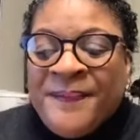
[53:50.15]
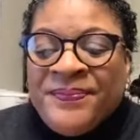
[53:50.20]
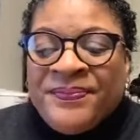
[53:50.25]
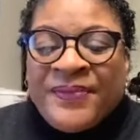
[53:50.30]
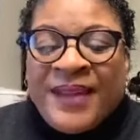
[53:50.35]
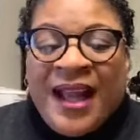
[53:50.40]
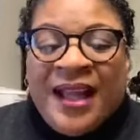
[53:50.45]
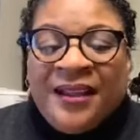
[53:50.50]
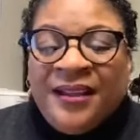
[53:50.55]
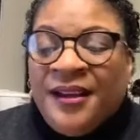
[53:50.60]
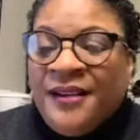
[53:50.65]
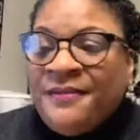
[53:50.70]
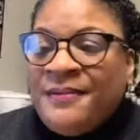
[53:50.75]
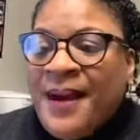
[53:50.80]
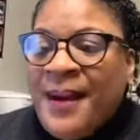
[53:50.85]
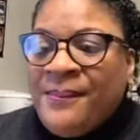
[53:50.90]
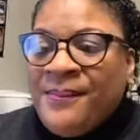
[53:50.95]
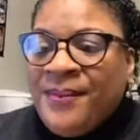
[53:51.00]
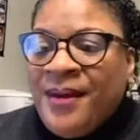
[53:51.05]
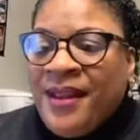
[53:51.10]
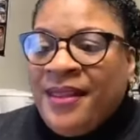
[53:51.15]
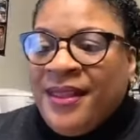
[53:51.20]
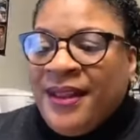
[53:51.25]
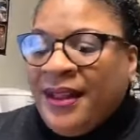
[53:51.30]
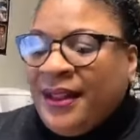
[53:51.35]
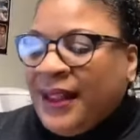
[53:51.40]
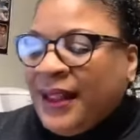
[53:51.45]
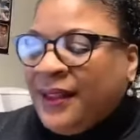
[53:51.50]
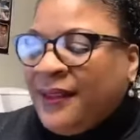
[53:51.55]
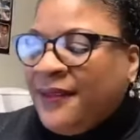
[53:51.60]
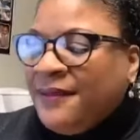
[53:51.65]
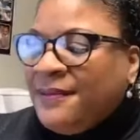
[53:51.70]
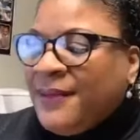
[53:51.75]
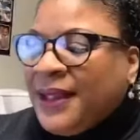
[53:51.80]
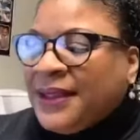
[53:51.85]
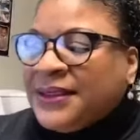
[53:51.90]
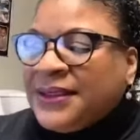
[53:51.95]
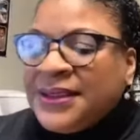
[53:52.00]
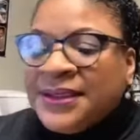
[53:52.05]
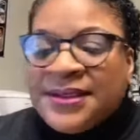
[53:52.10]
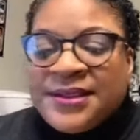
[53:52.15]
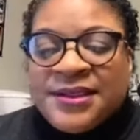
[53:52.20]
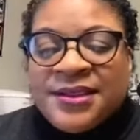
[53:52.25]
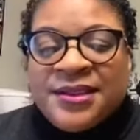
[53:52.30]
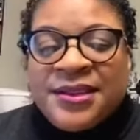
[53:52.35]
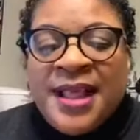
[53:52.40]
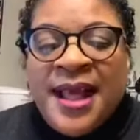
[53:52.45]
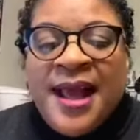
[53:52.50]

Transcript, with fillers: I love my mother and I love my sisters.